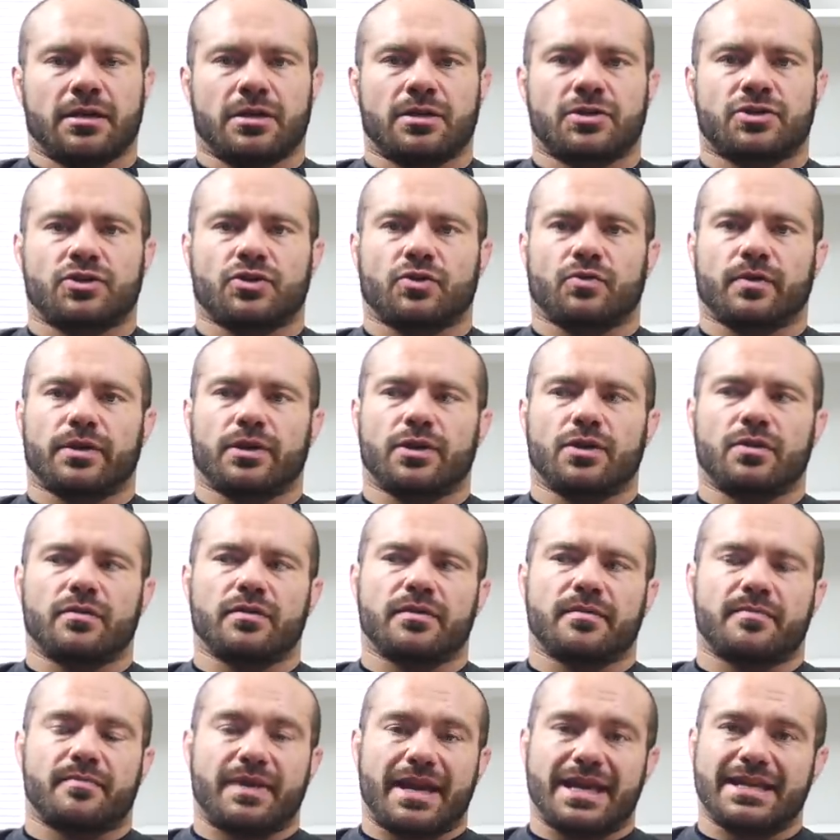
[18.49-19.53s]
So we know
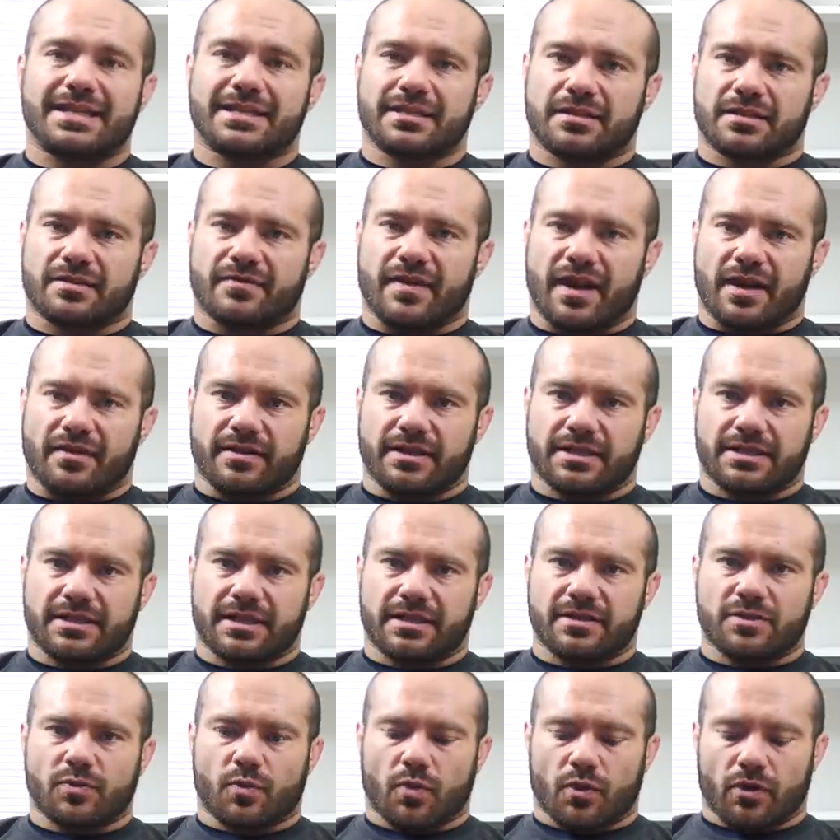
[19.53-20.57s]
the basics of how these
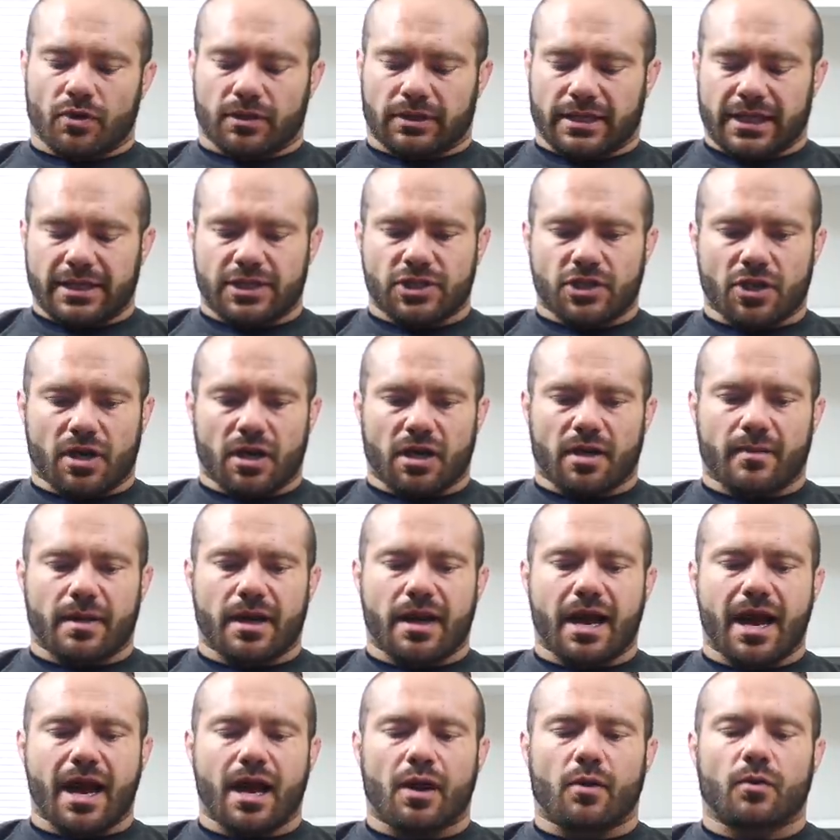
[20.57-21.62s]
things work. Let's talk
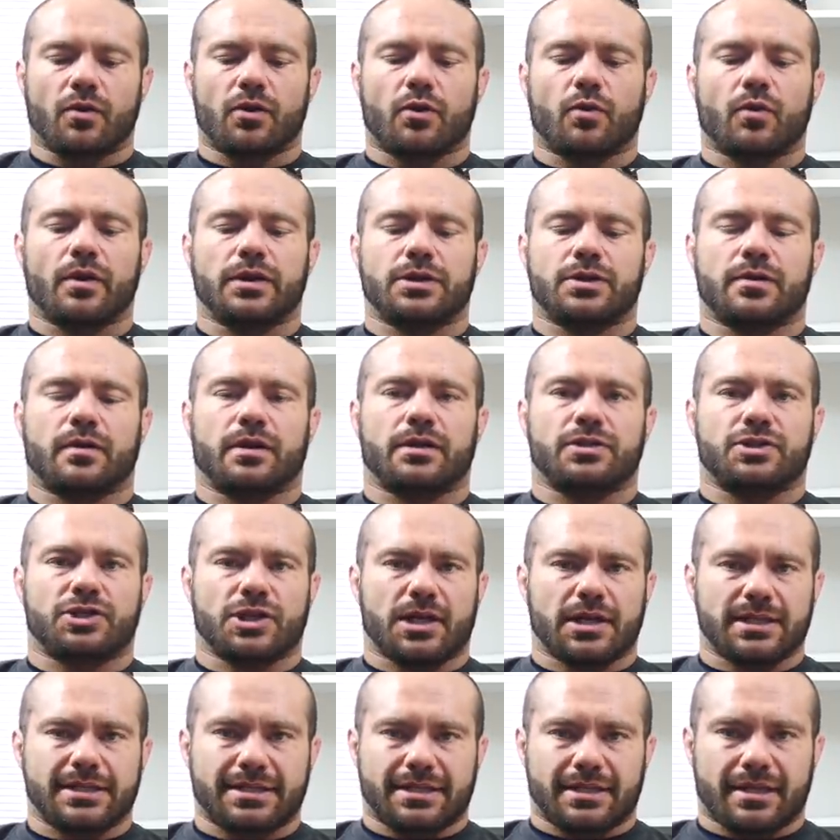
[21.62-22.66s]
about how we're going to
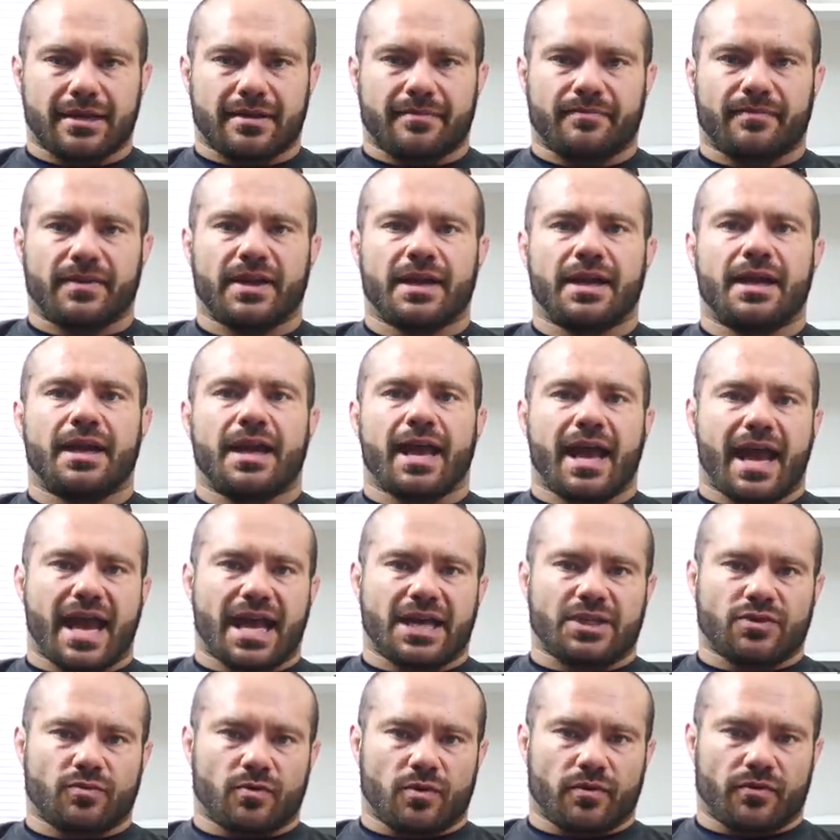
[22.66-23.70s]
adjust them
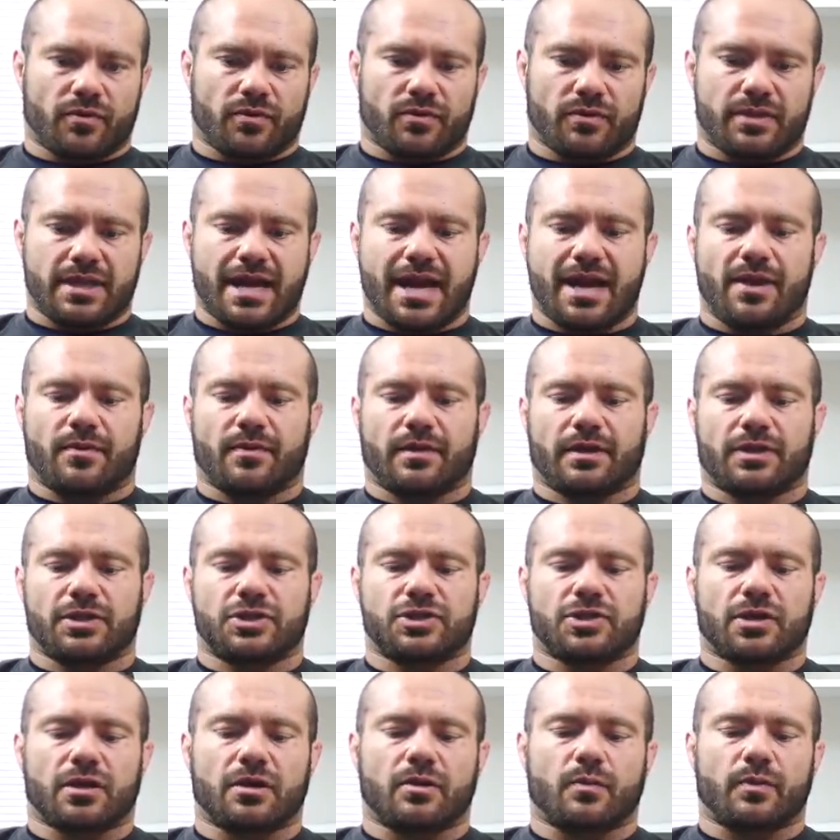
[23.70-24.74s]
as we move through the diet. We're going to
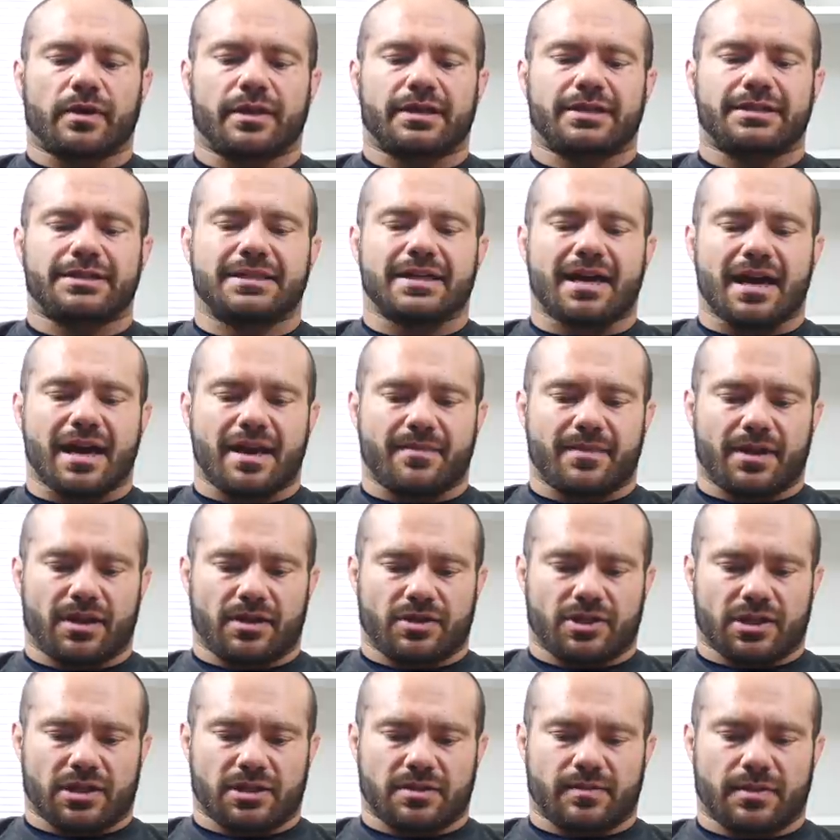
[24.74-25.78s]
start with timing
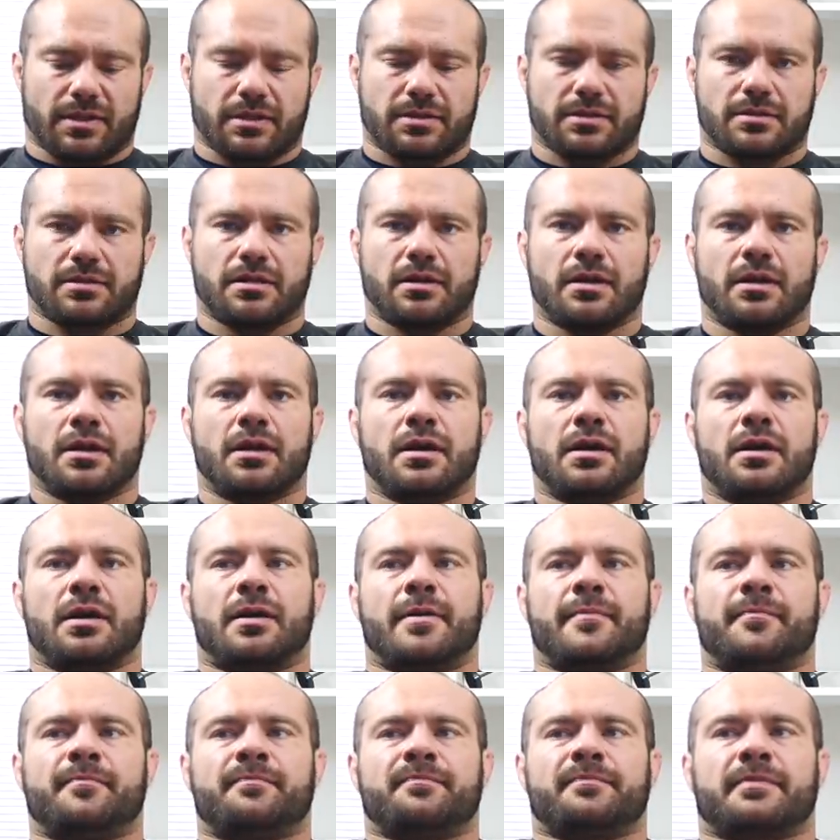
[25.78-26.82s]
adjustments.
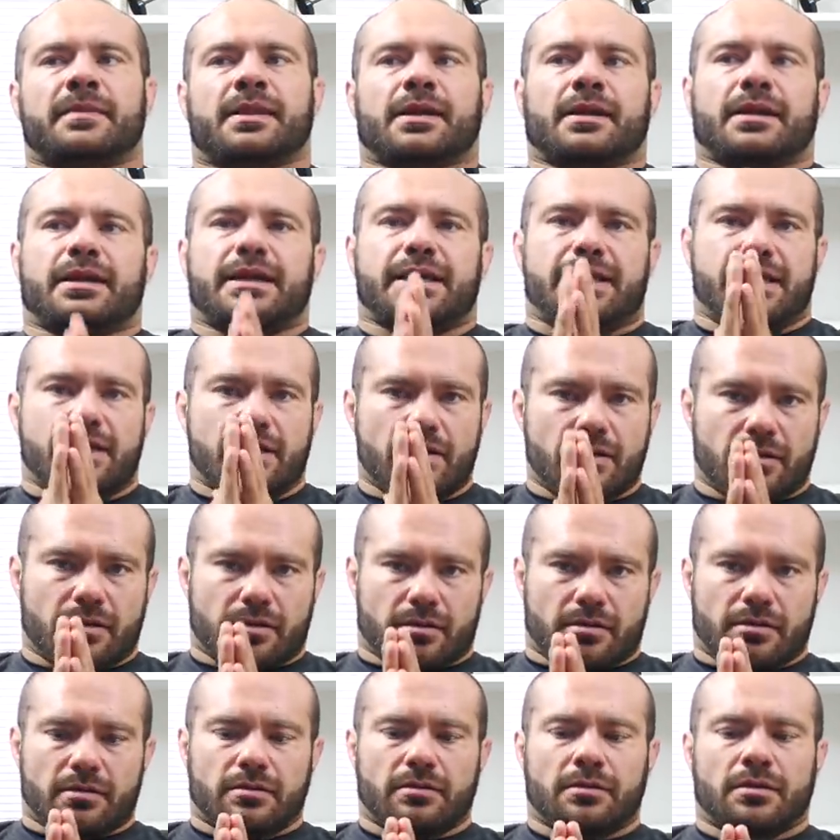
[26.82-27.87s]

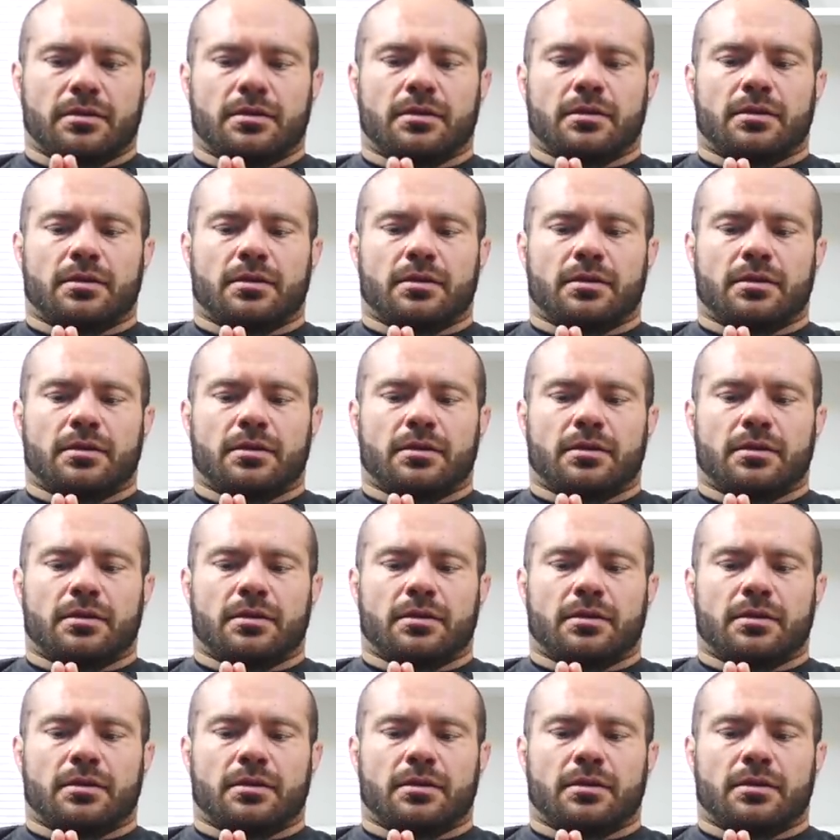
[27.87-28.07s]
Here,